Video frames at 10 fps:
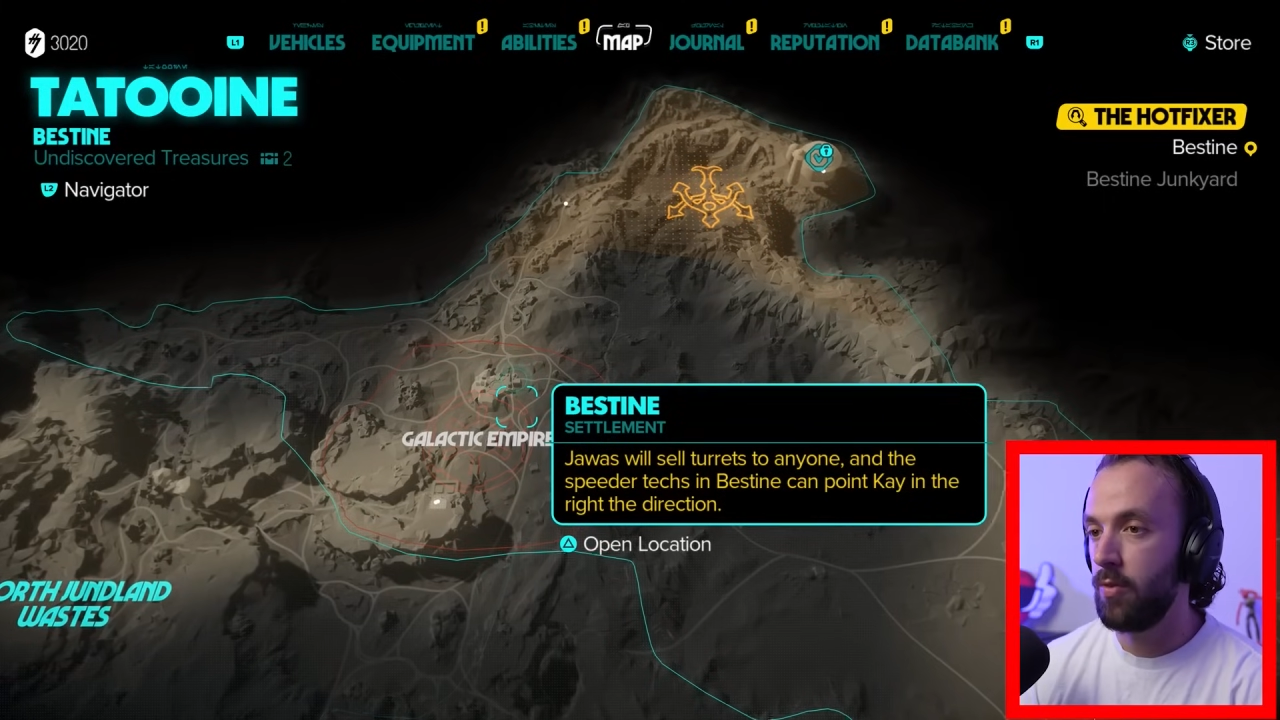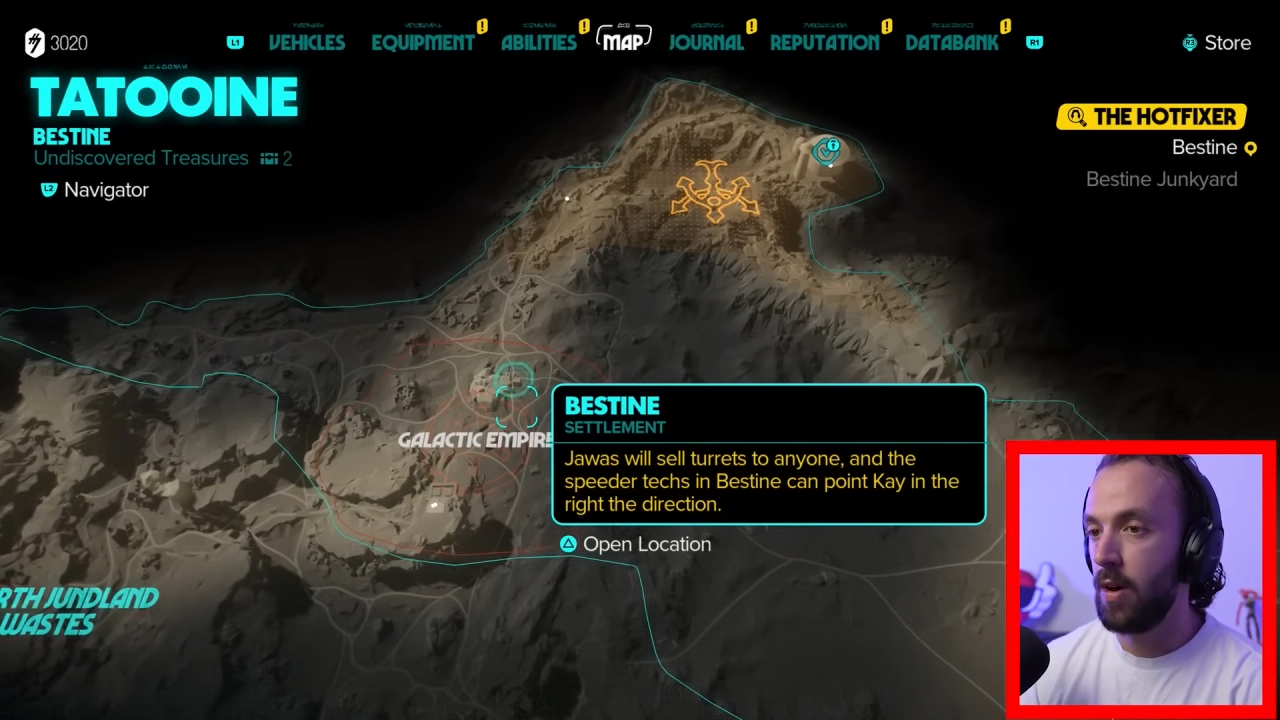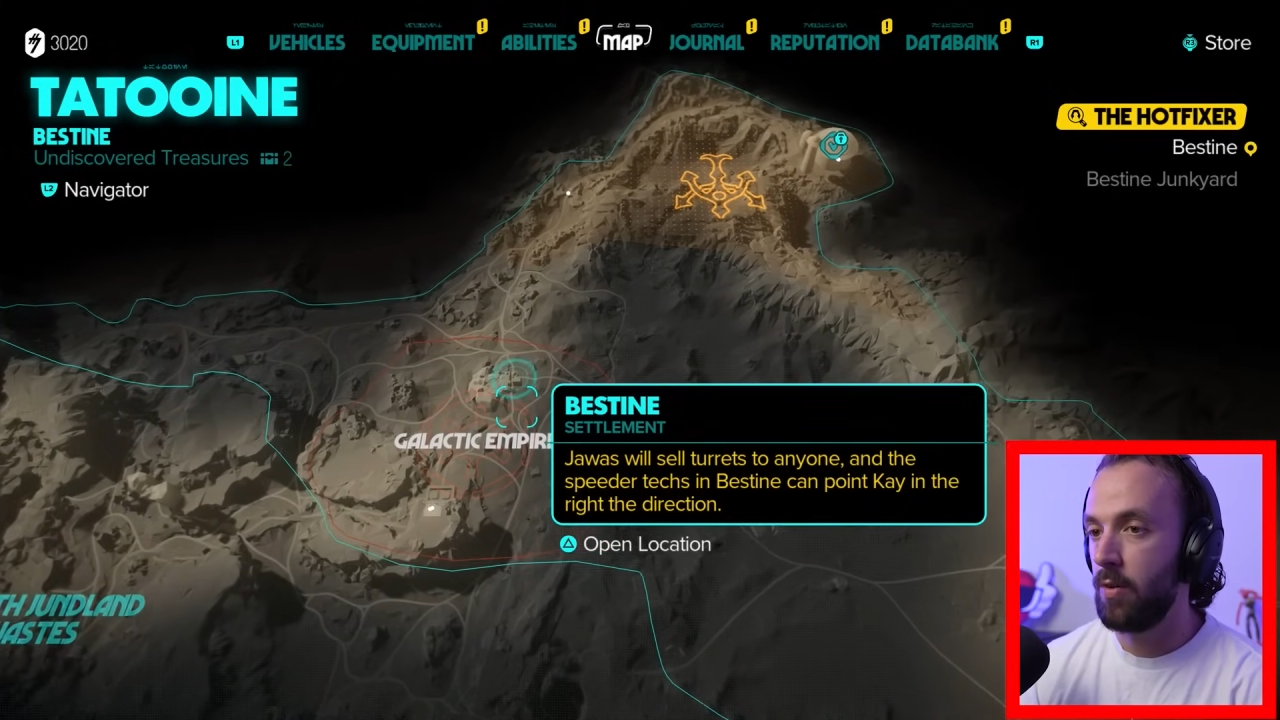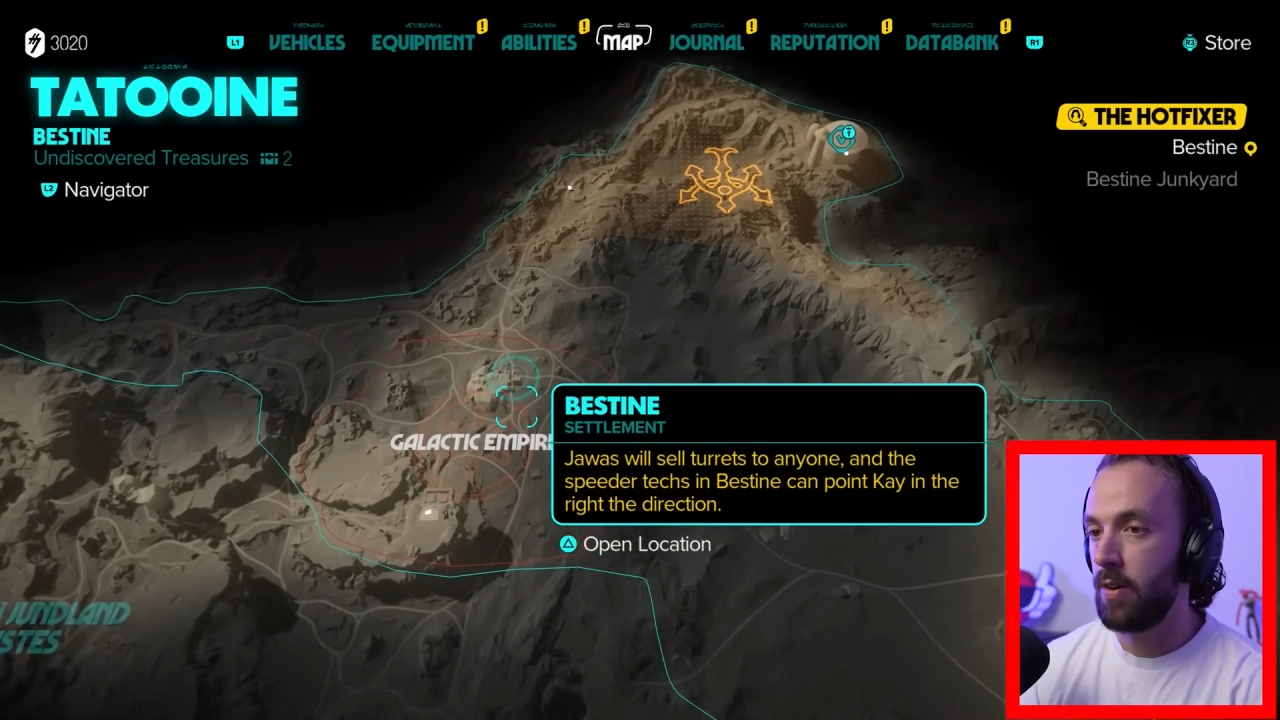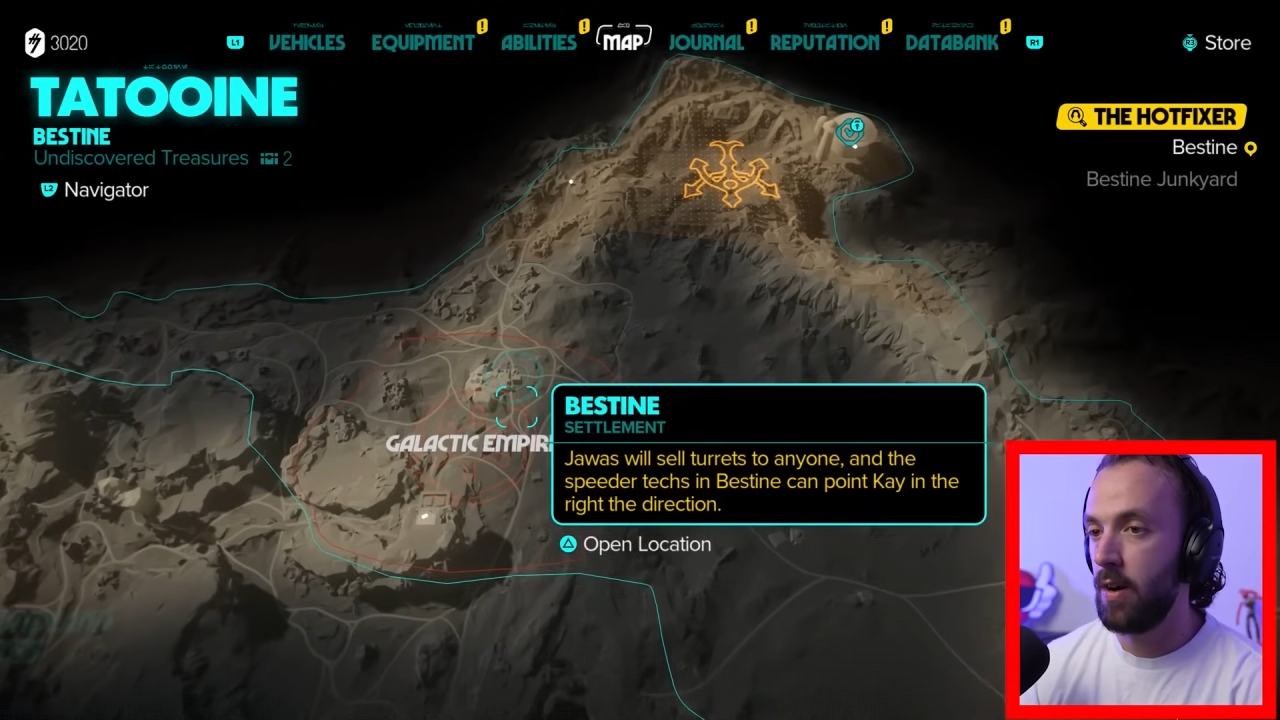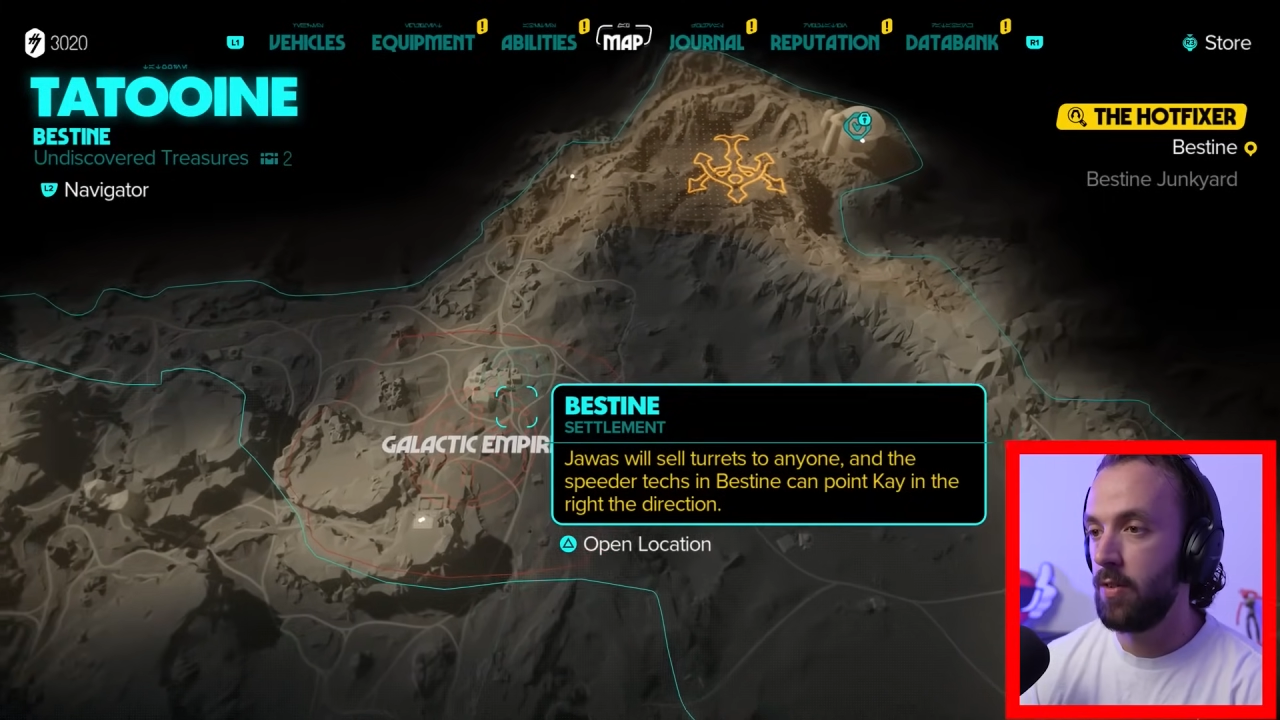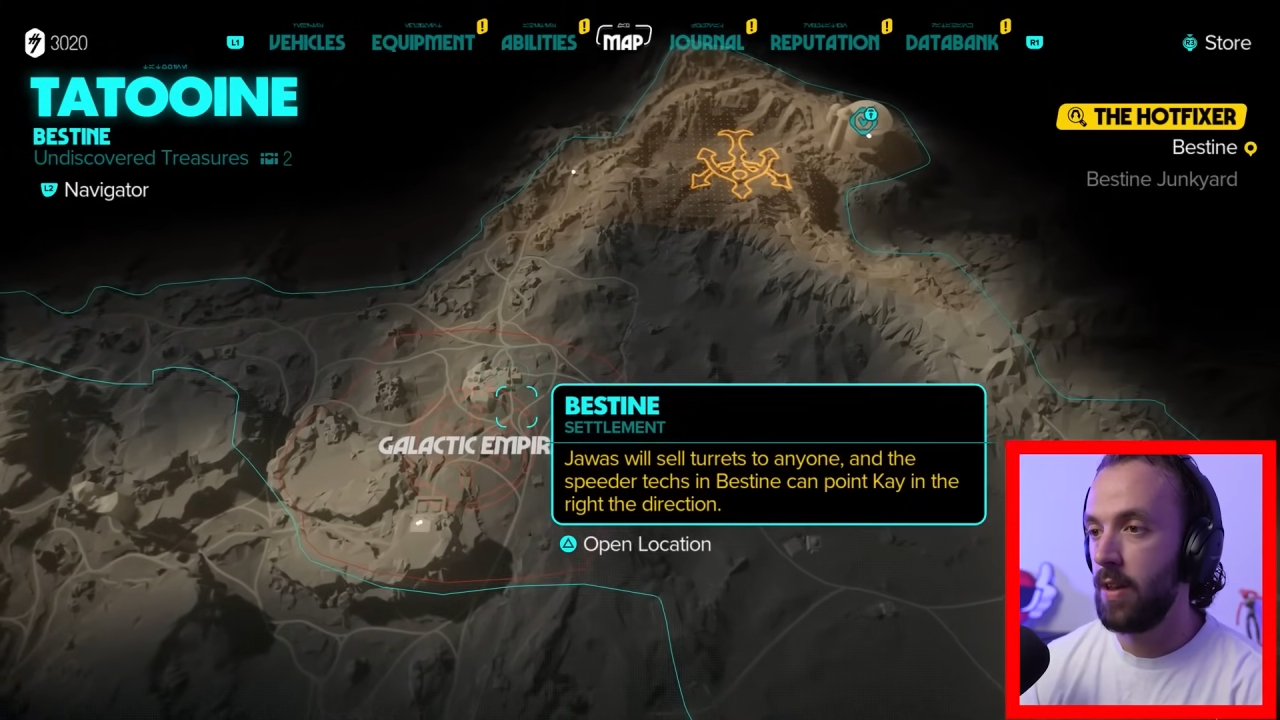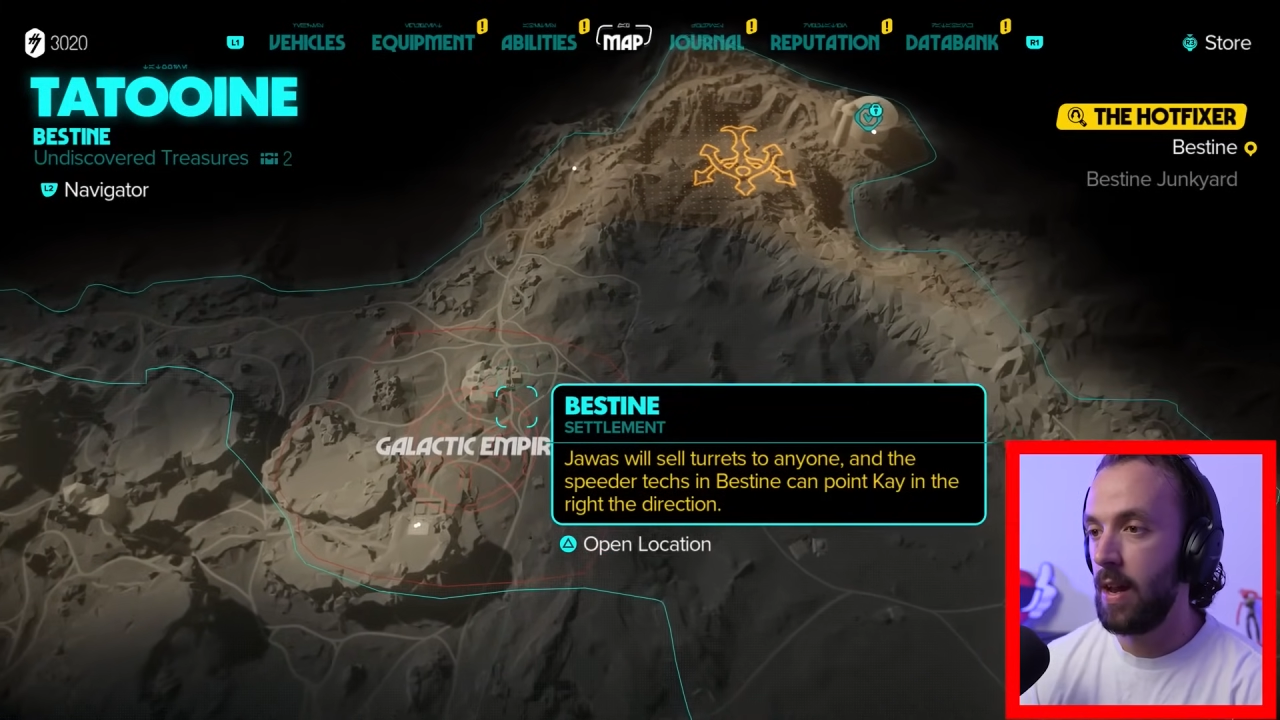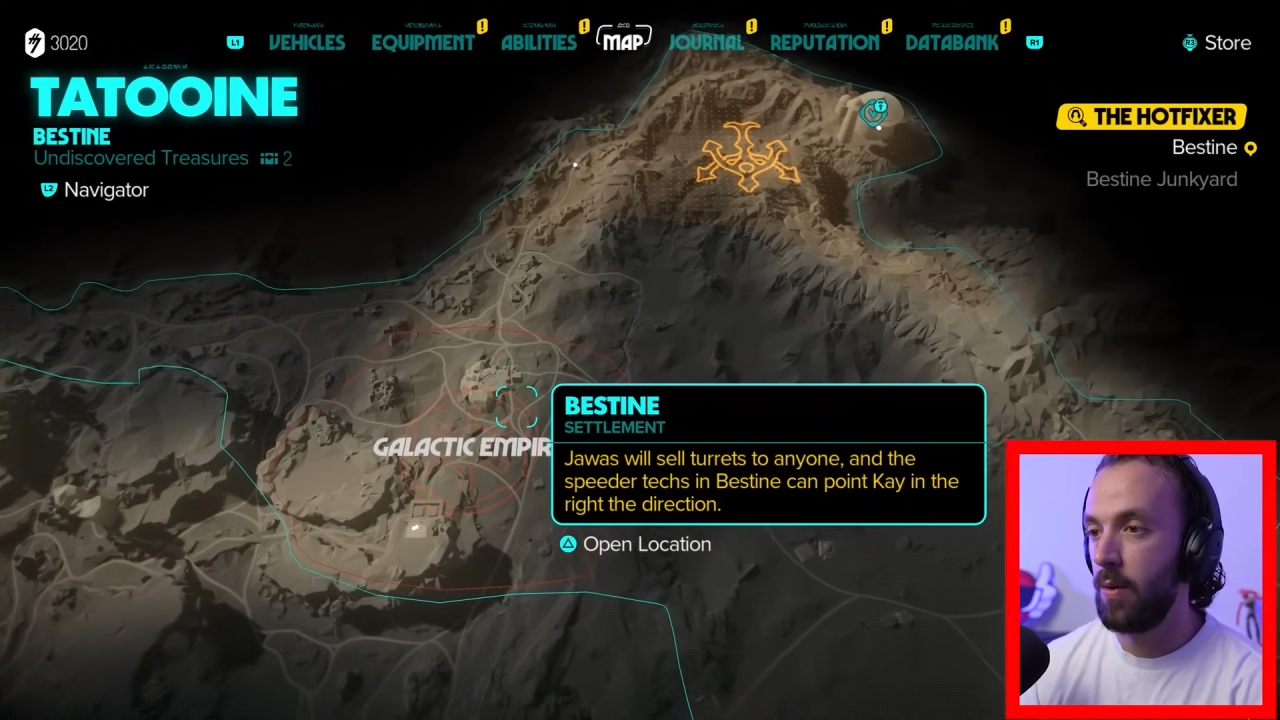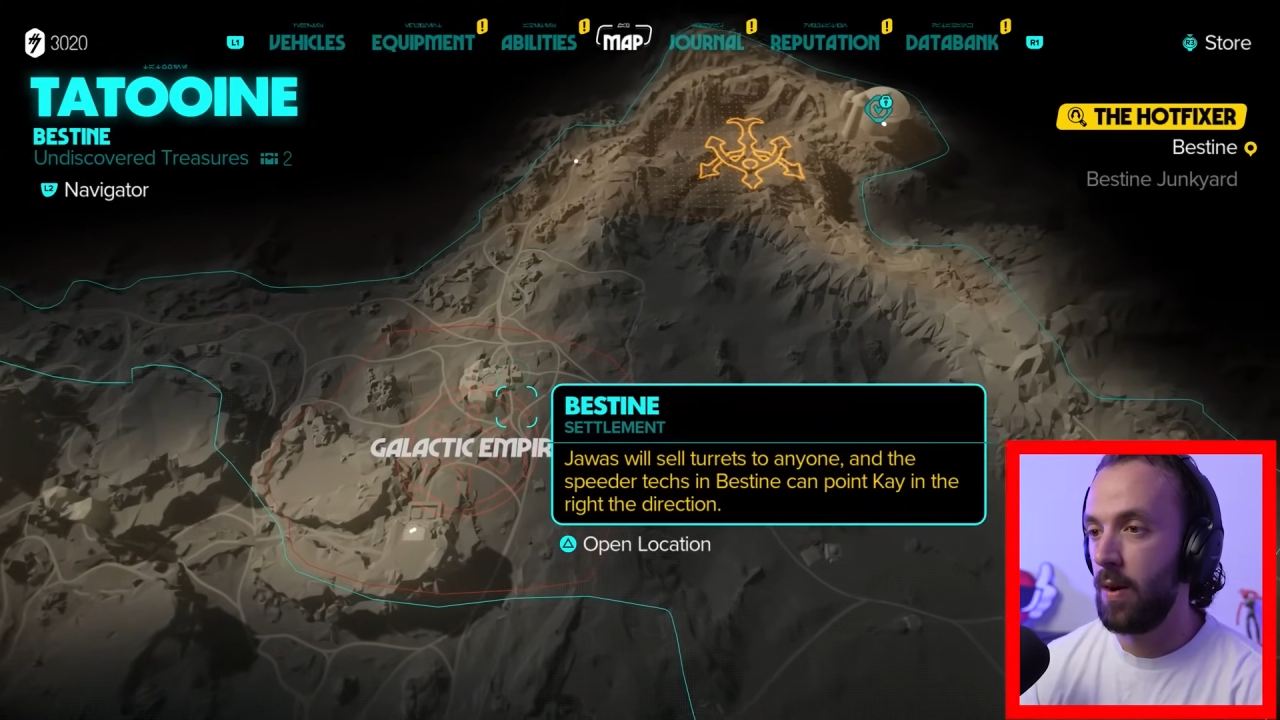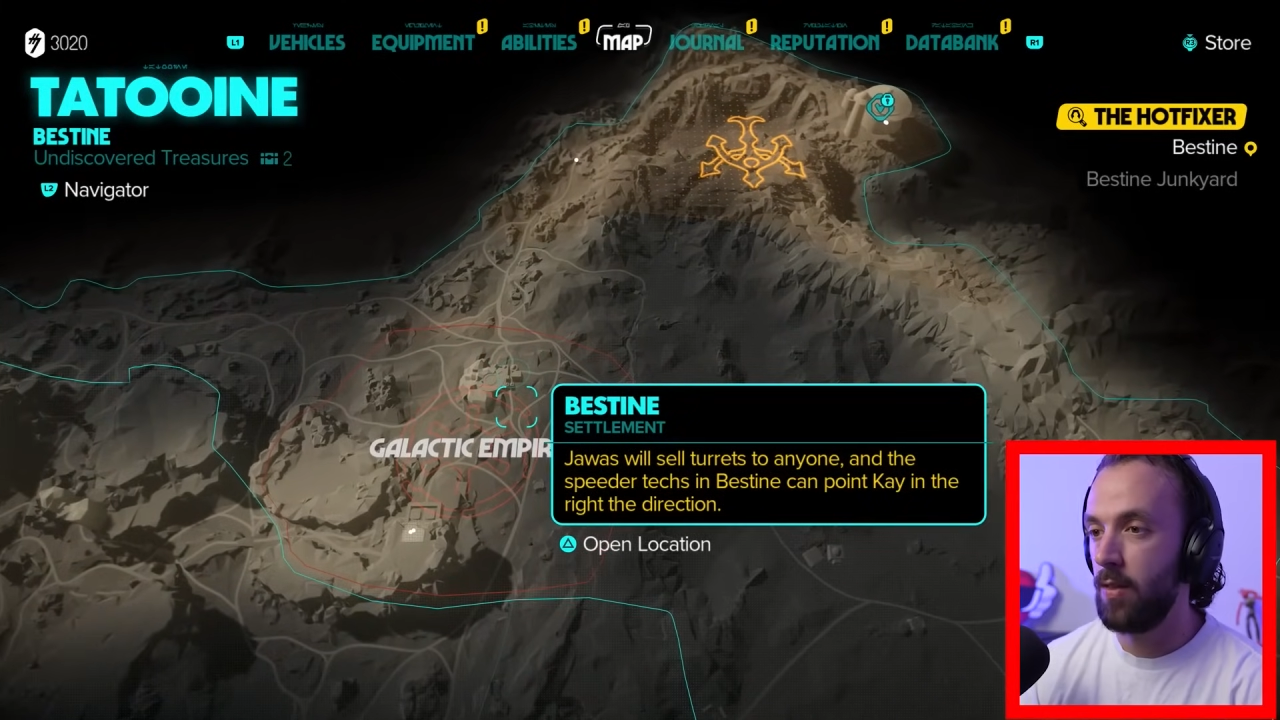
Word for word: sell turrets to anyone